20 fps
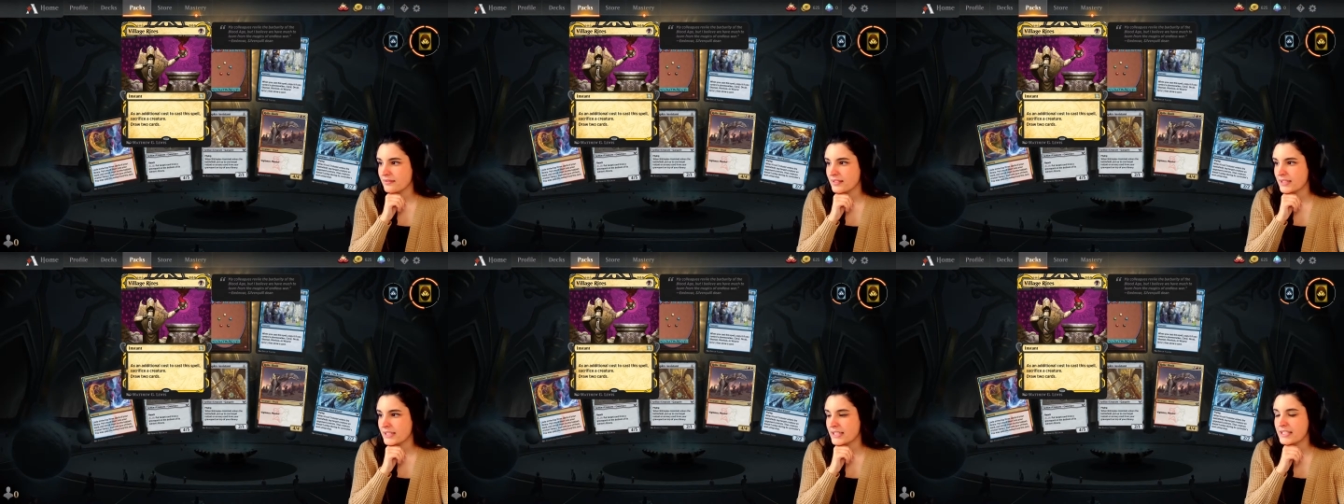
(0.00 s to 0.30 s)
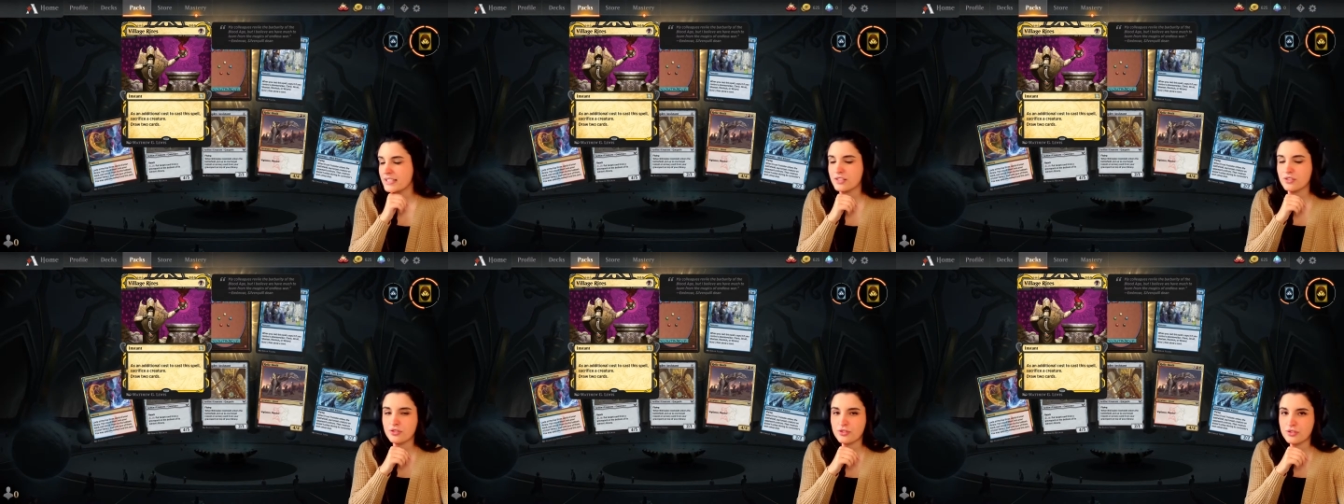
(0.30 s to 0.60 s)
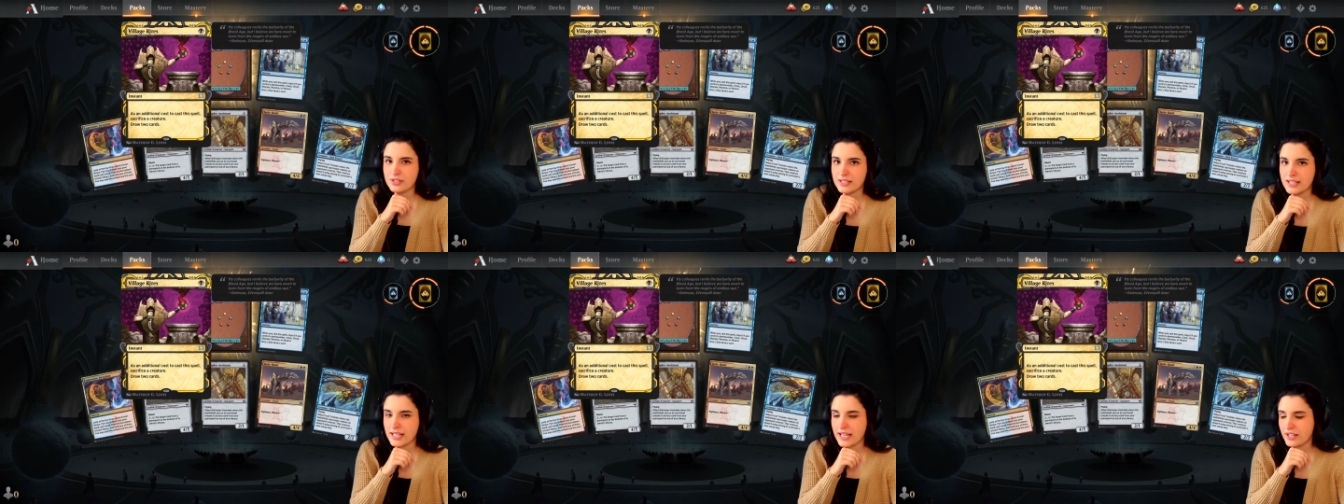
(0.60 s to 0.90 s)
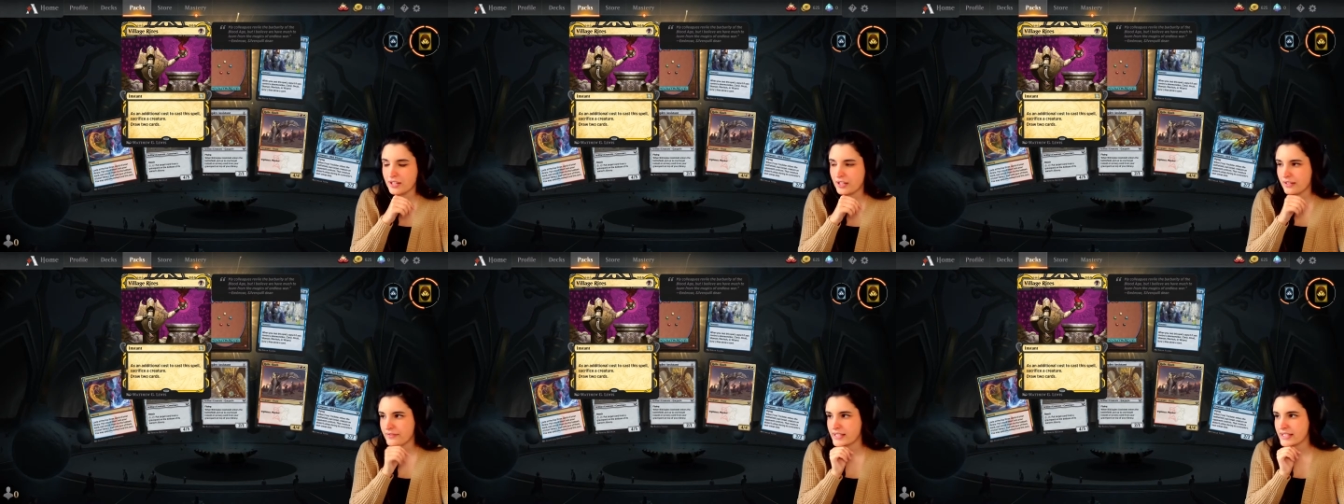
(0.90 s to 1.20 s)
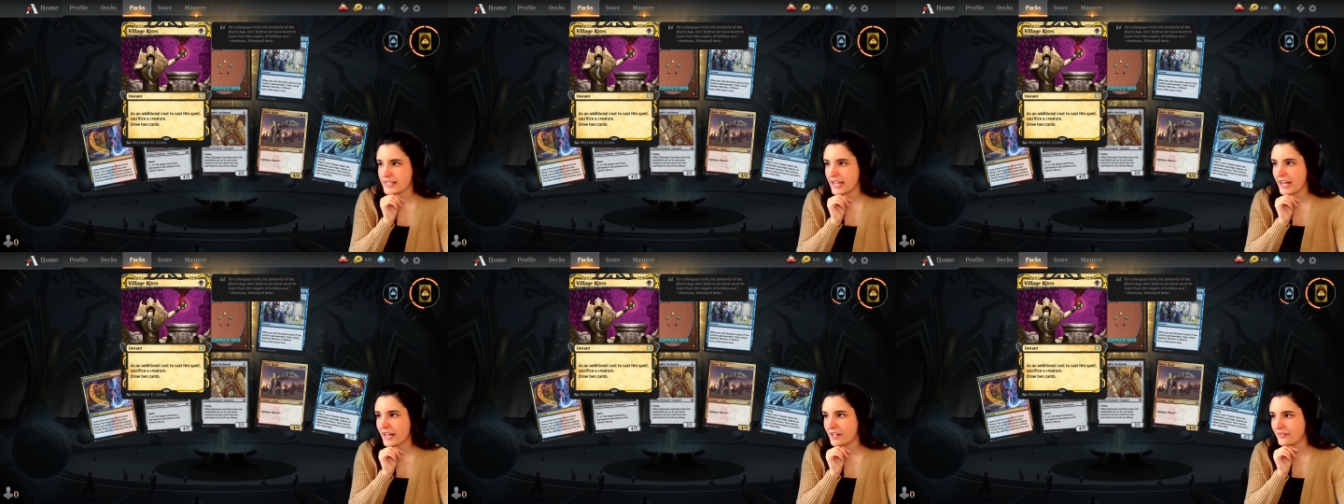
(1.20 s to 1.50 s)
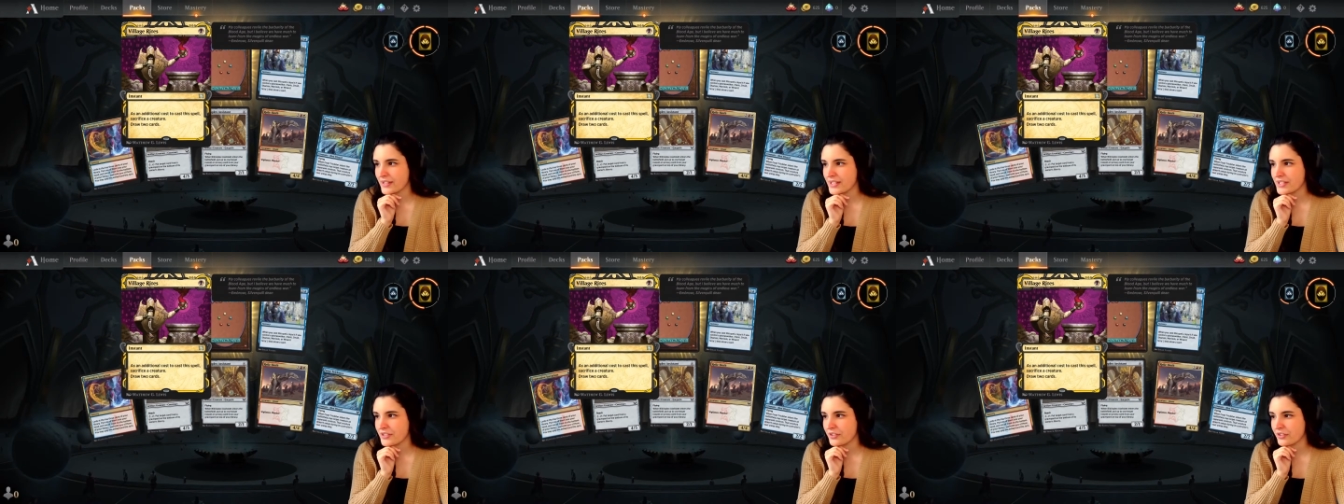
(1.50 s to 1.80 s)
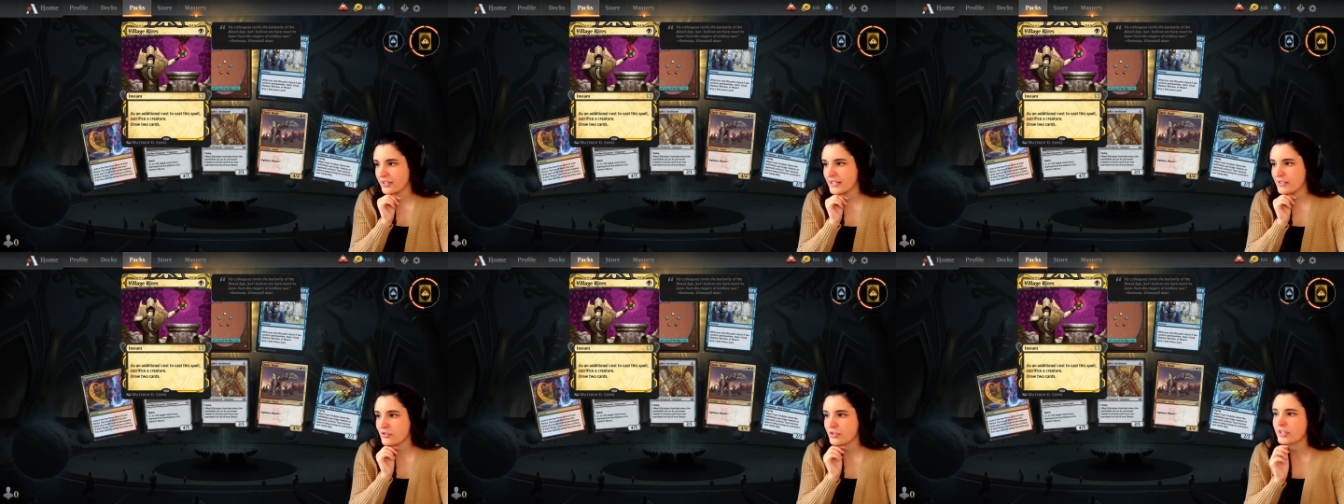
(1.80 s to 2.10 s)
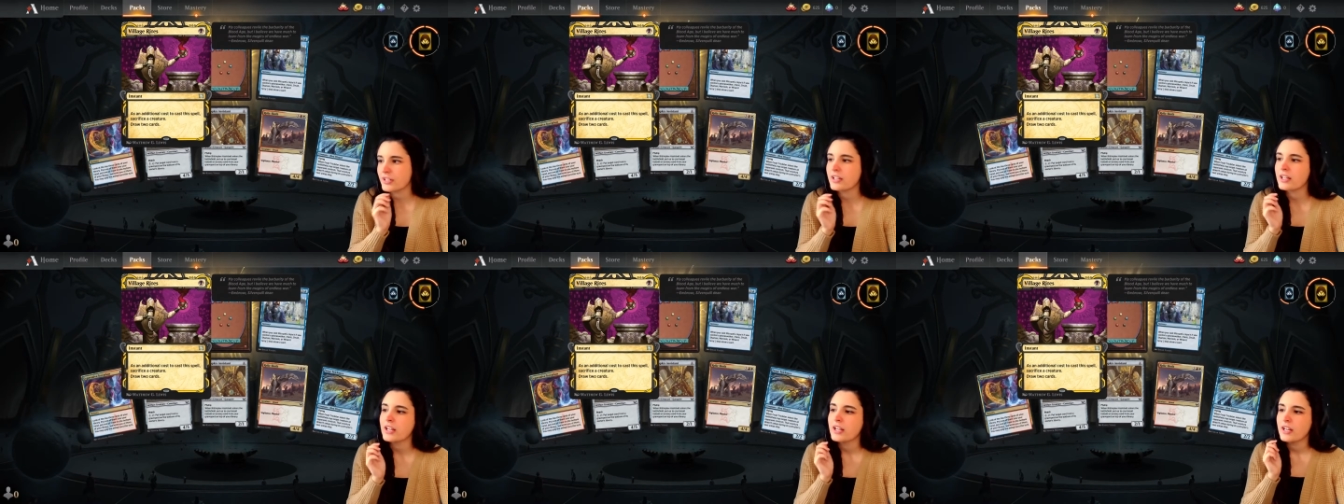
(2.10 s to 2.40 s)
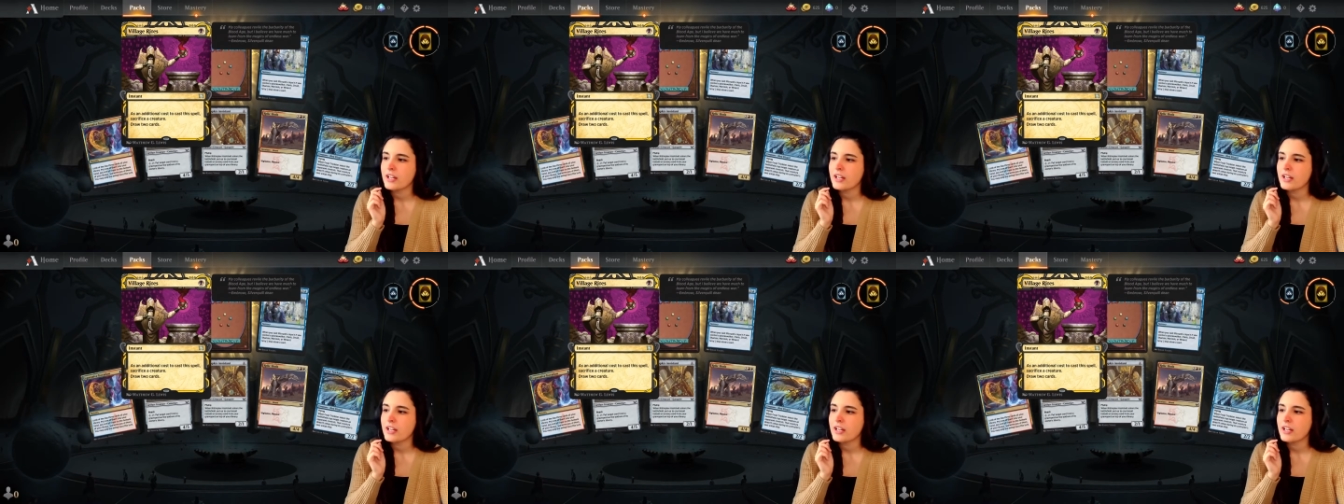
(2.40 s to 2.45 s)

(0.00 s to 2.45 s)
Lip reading: In addition to that, you have to sacrifice a creature.